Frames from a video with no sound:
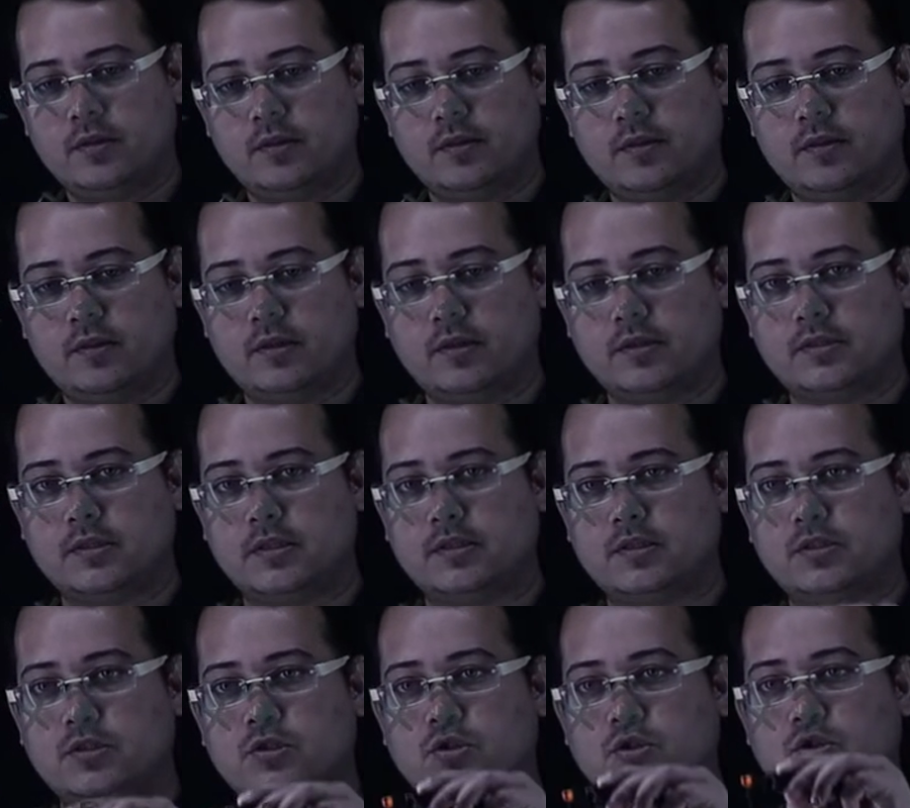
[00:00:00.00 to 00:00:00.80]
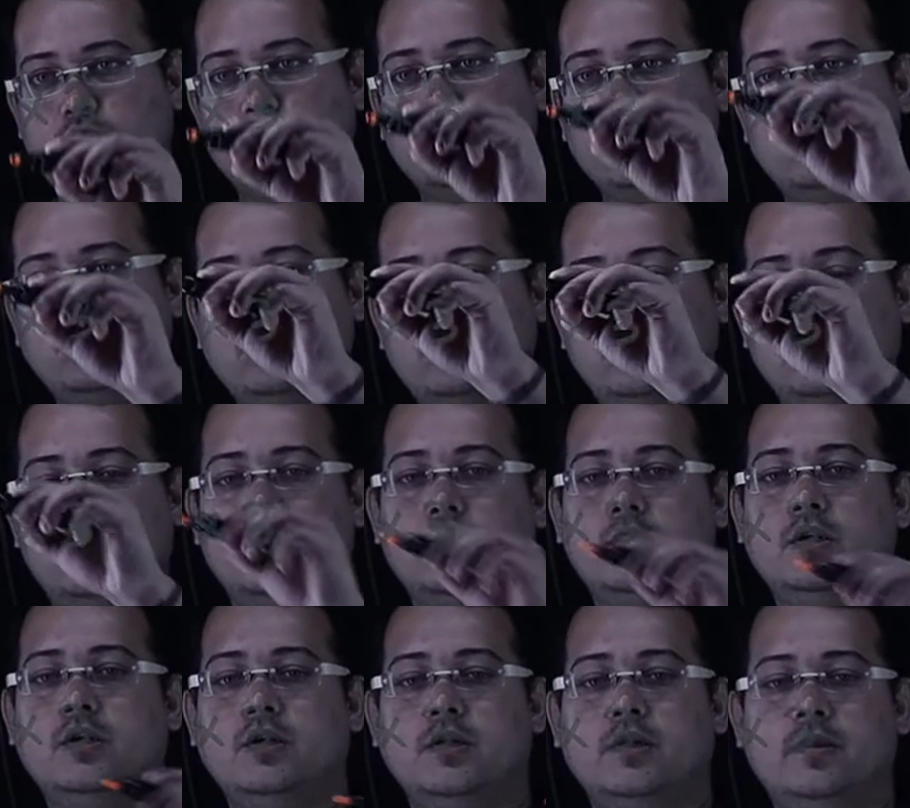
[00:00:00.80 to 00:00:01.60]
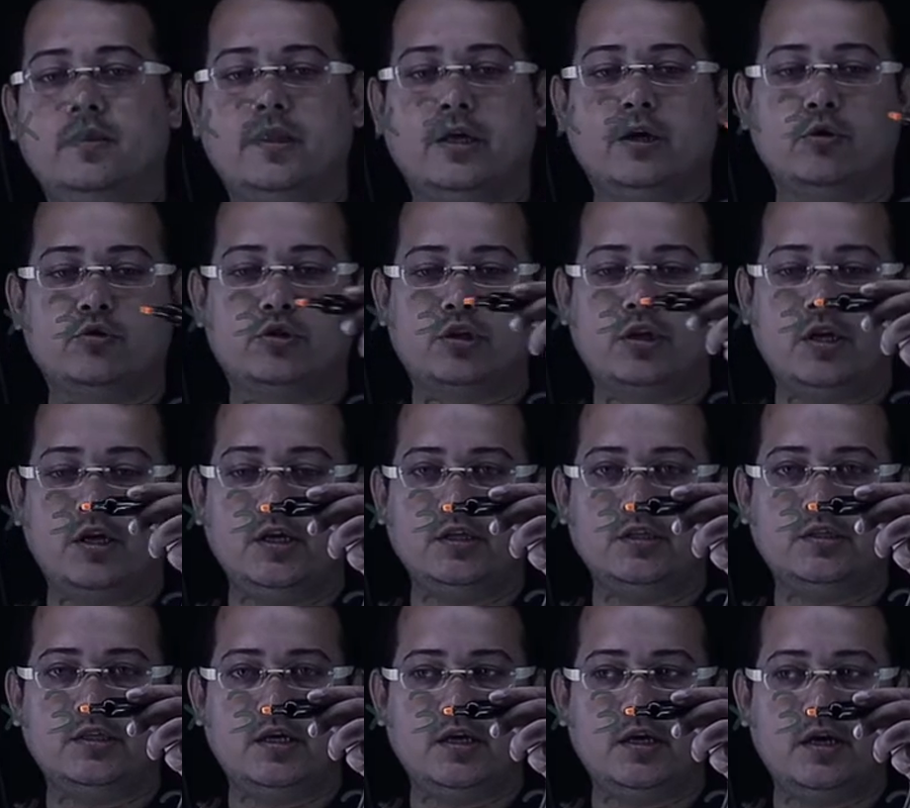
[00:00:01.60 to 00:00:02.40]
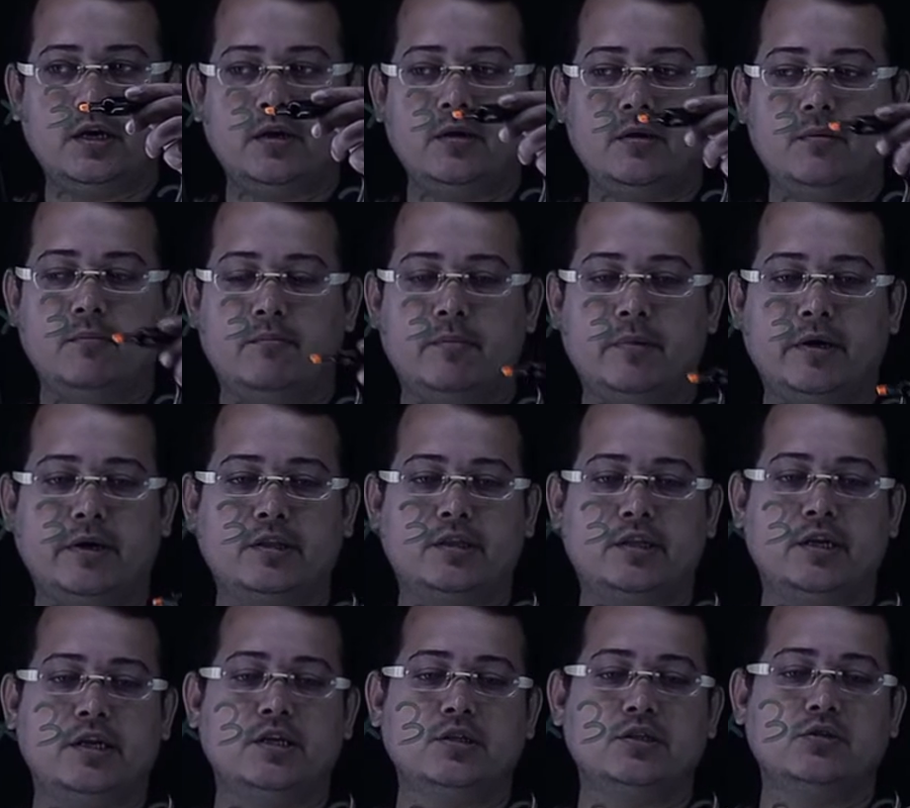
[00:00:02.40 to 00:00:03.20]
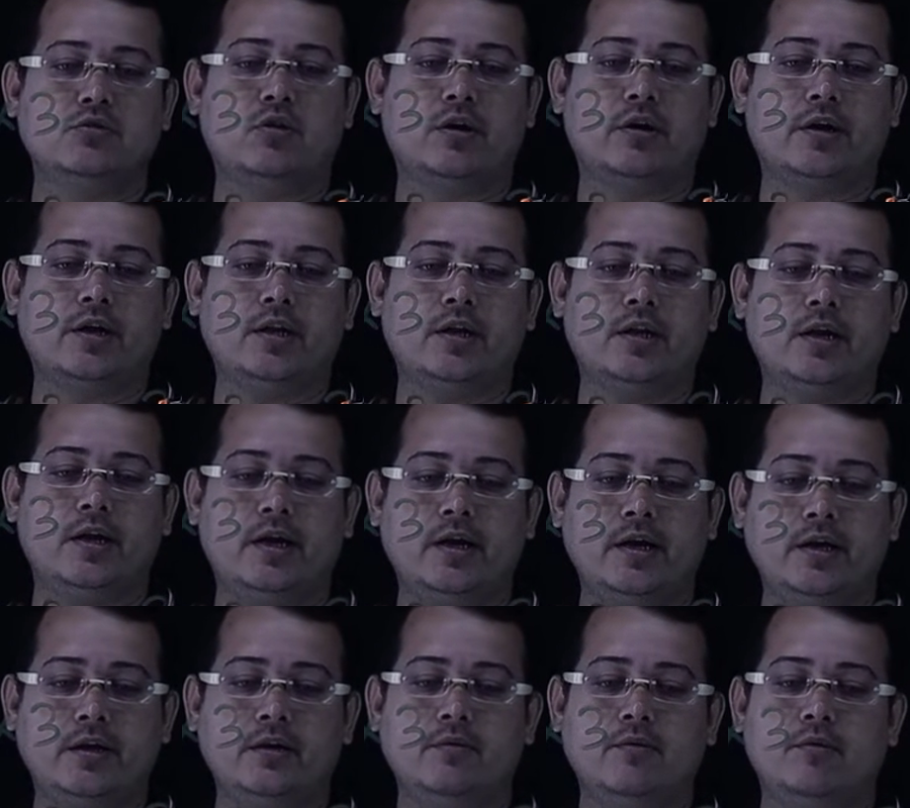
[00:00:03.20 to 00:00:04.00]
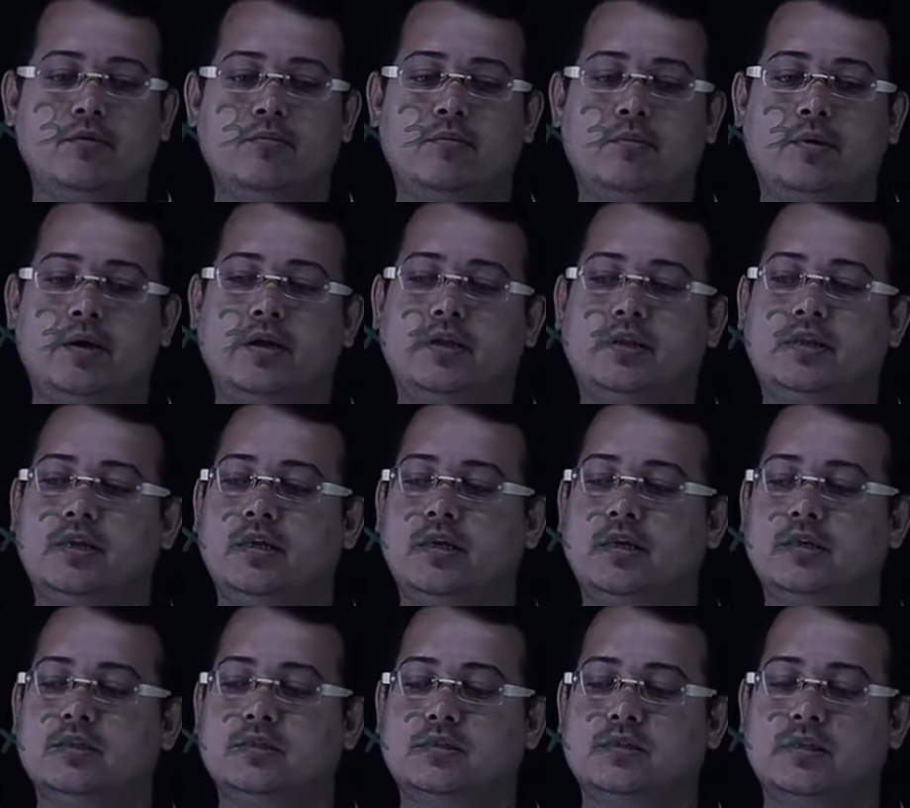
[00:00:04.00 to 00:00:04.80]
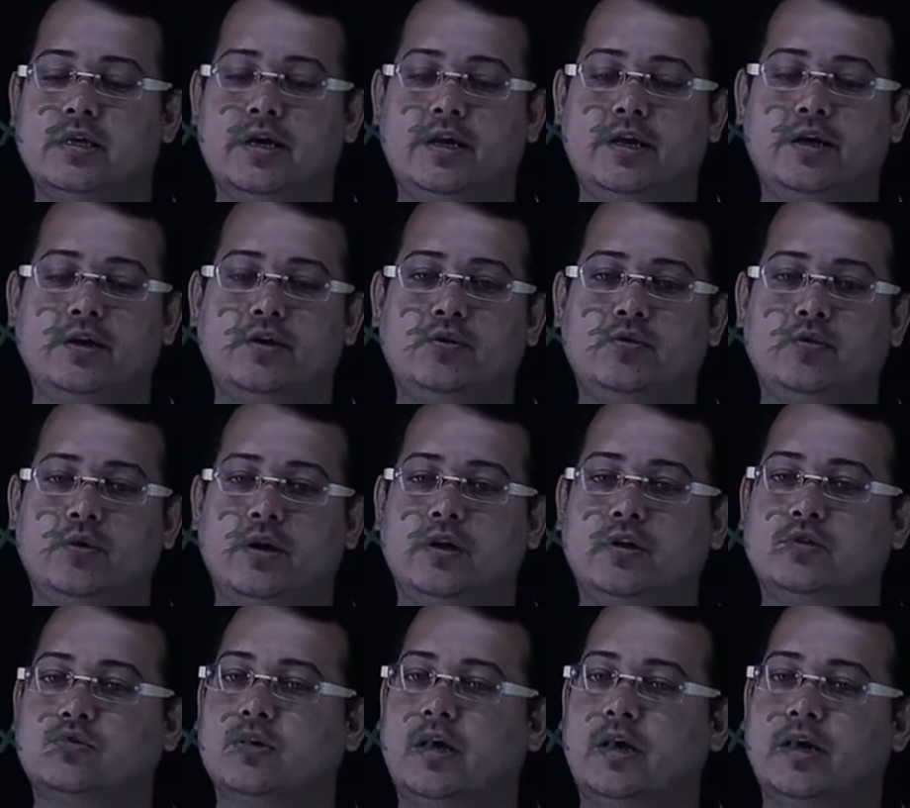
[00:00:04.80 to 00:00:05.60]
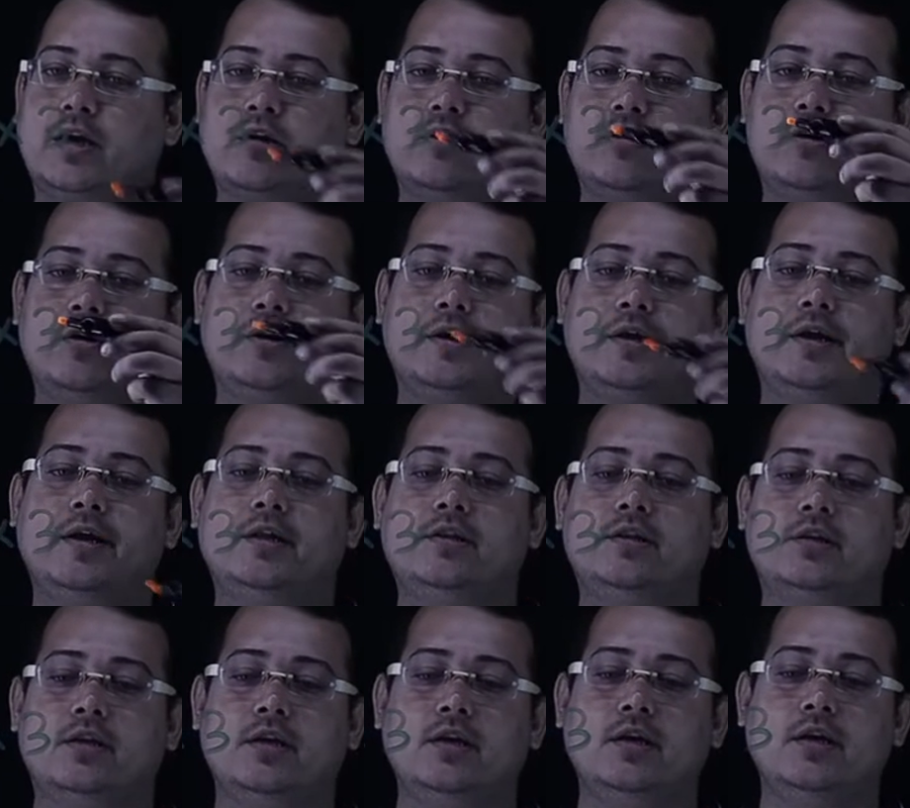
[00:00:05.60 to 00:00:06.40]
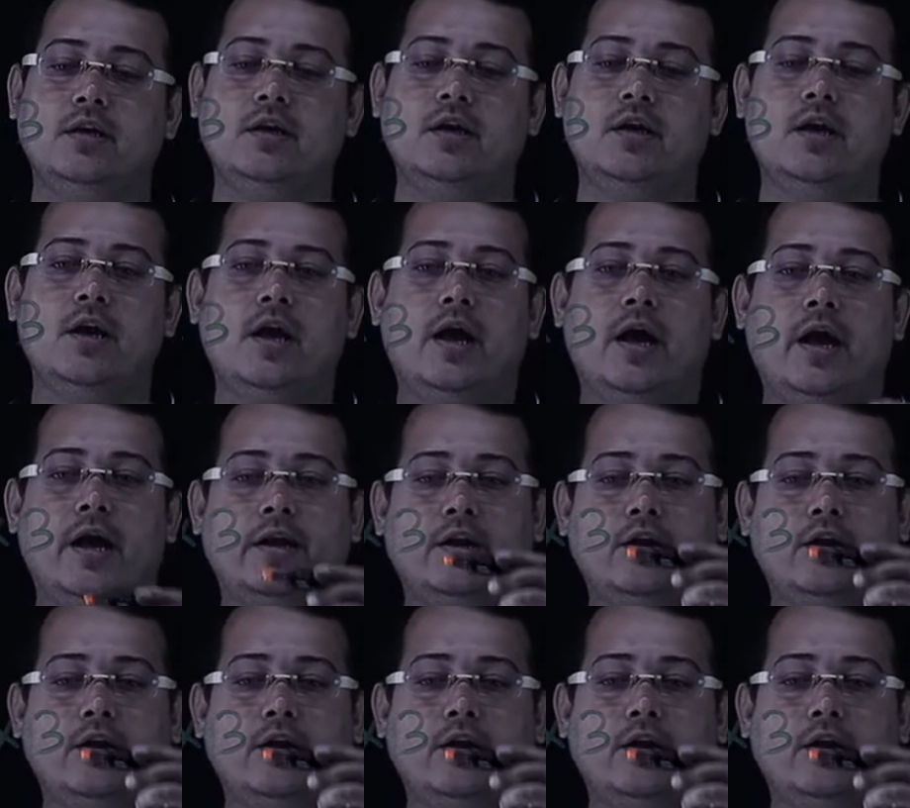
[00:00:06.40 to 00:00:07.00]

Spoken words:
this is 2. Now 3 is here, but 3 is not in 8 and 3 is there in 12, so I cannot take 3, and